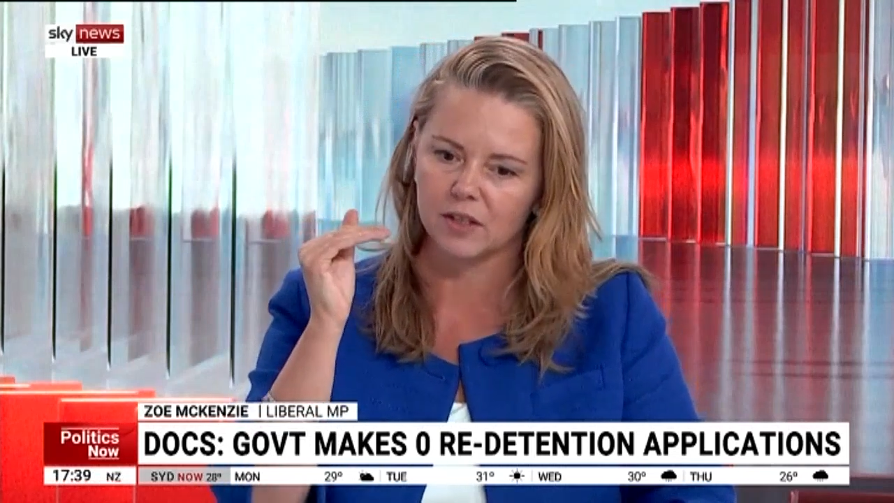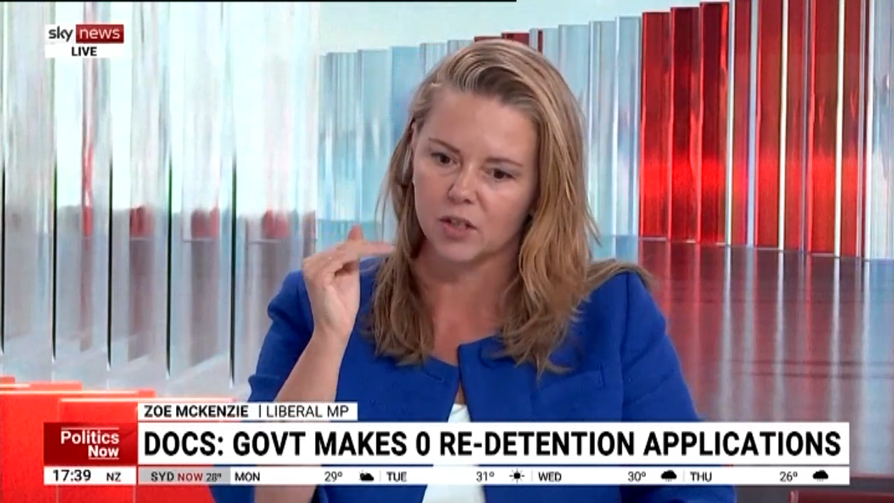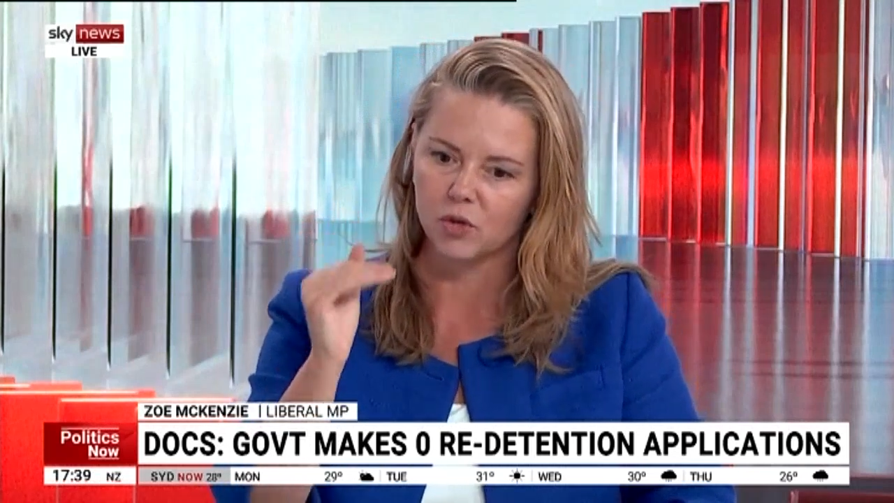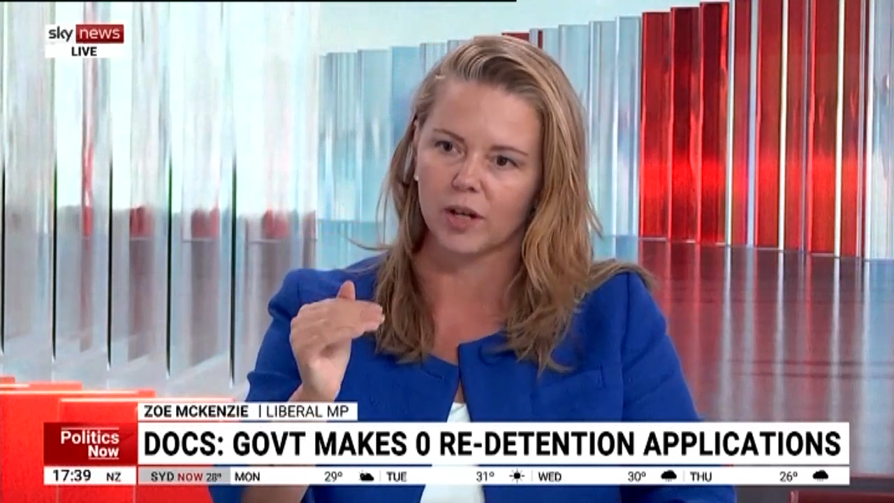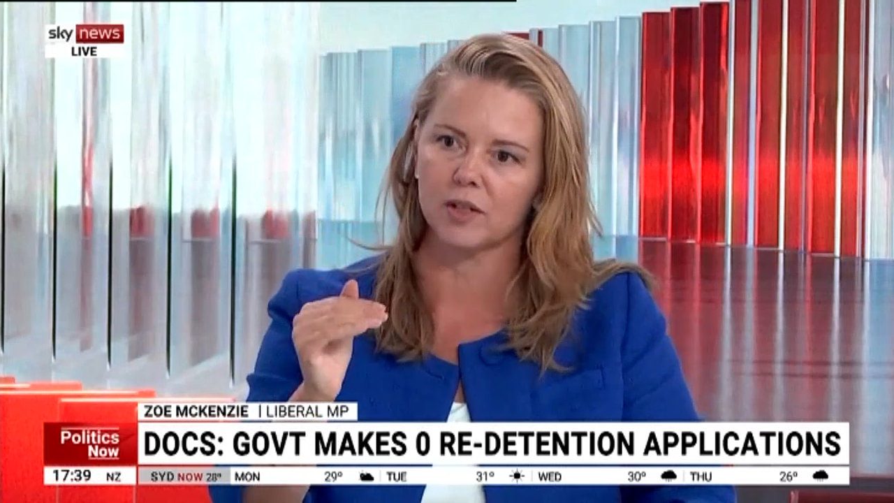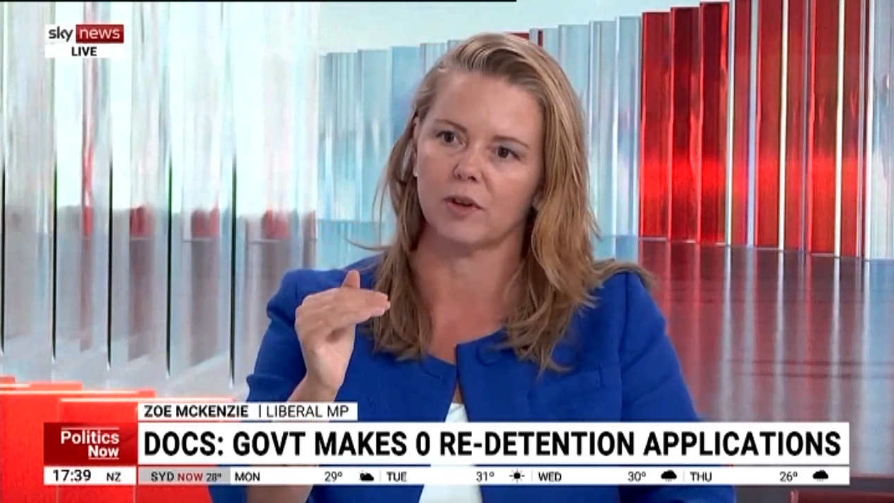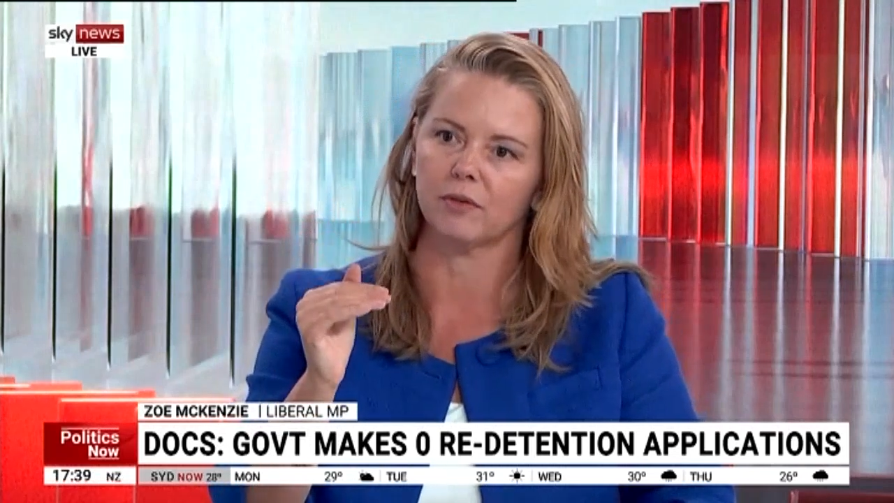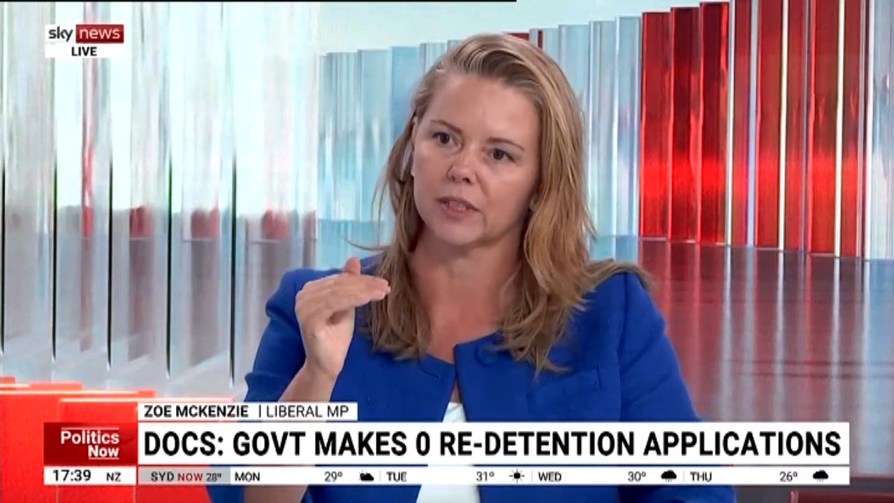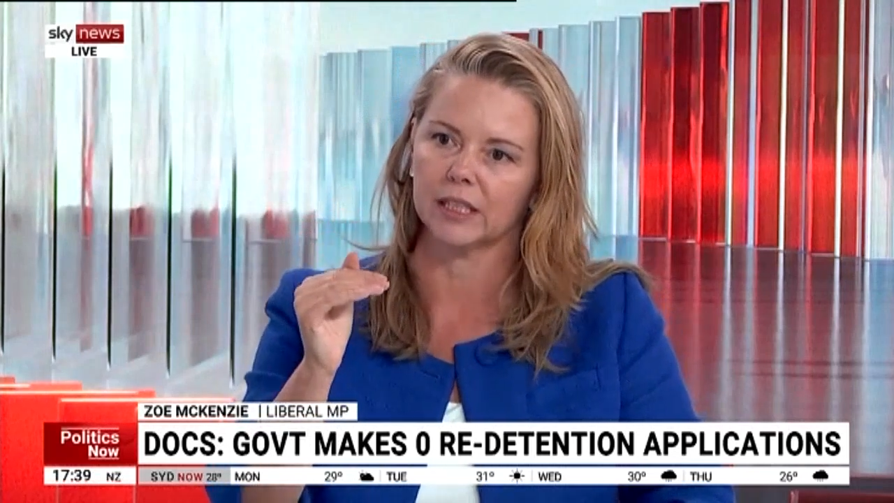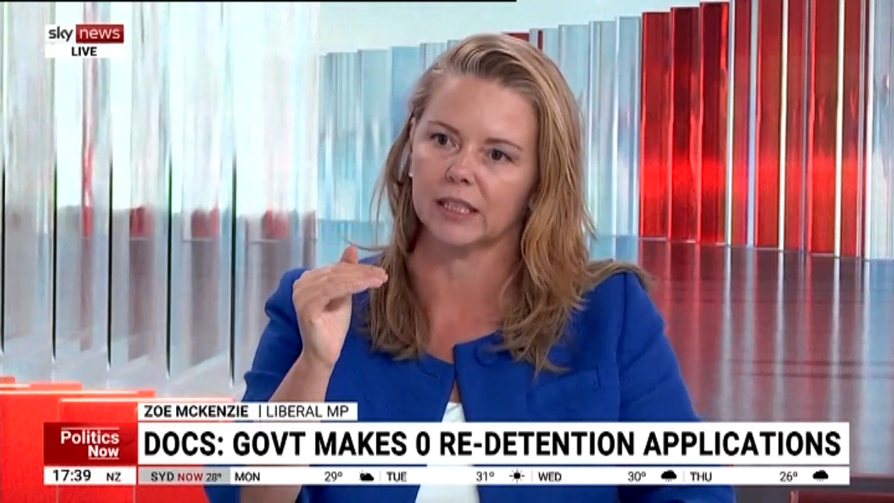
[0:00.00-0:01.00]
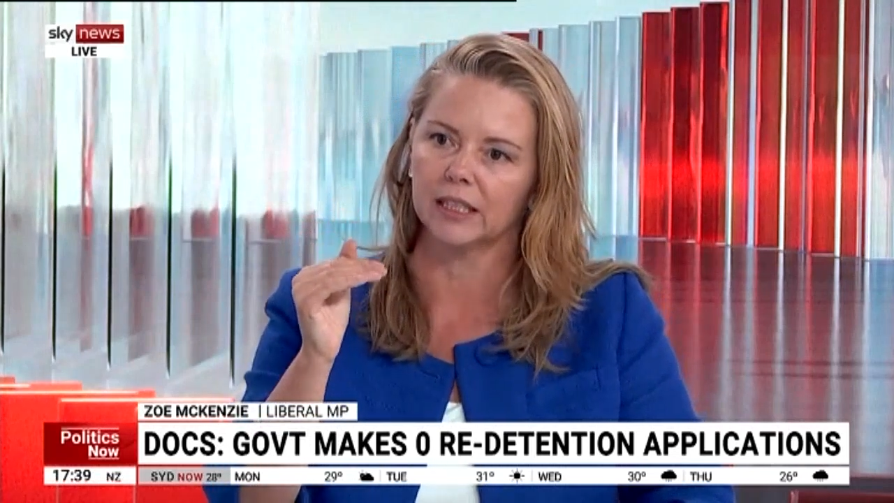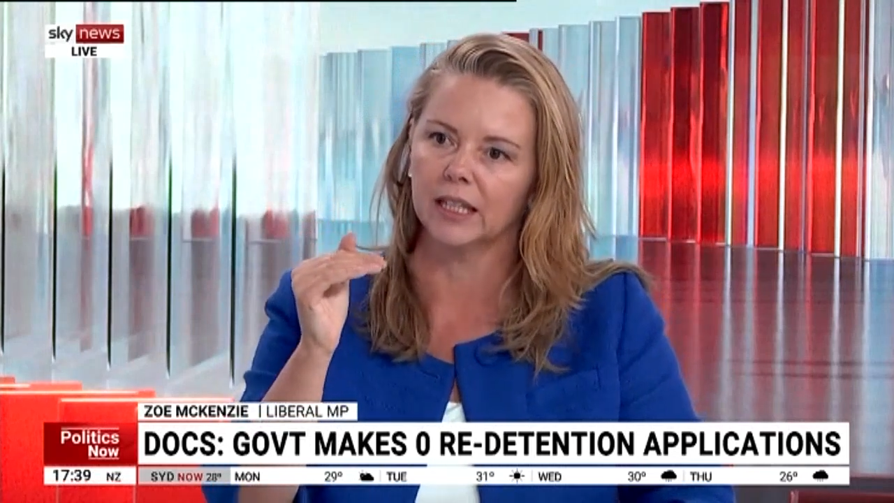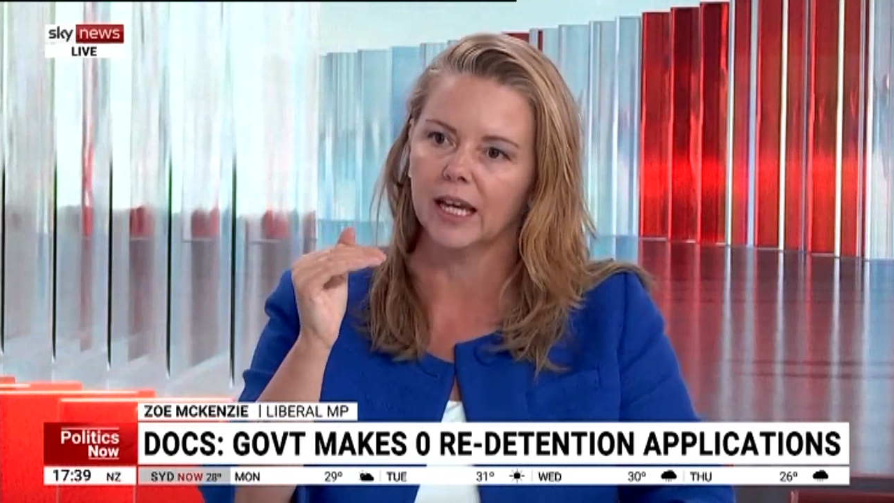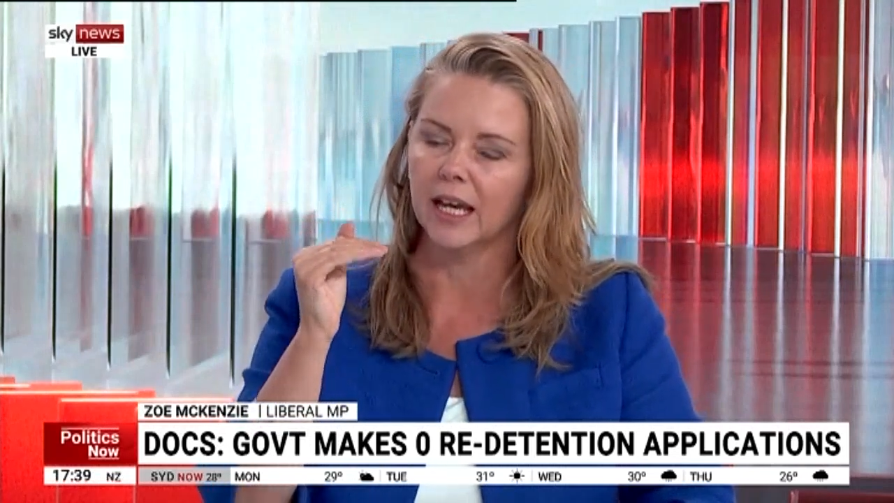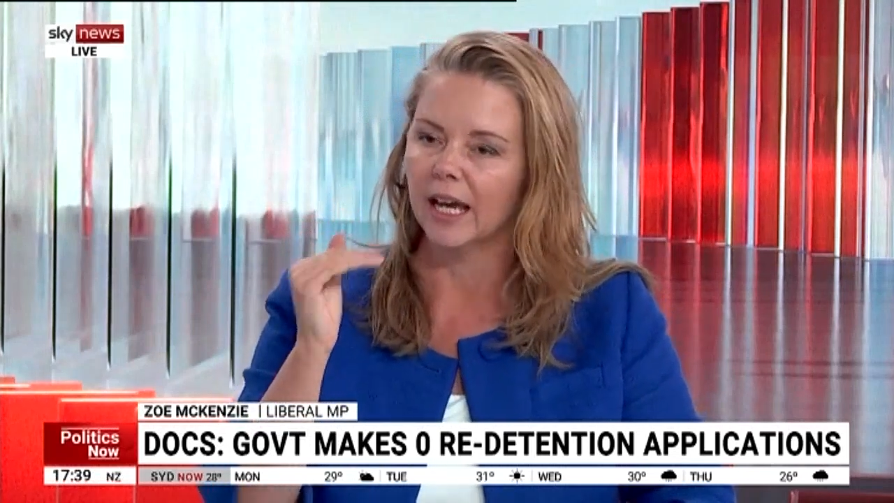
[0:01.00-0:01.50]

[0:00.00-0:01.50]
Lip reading: the drug trafficking,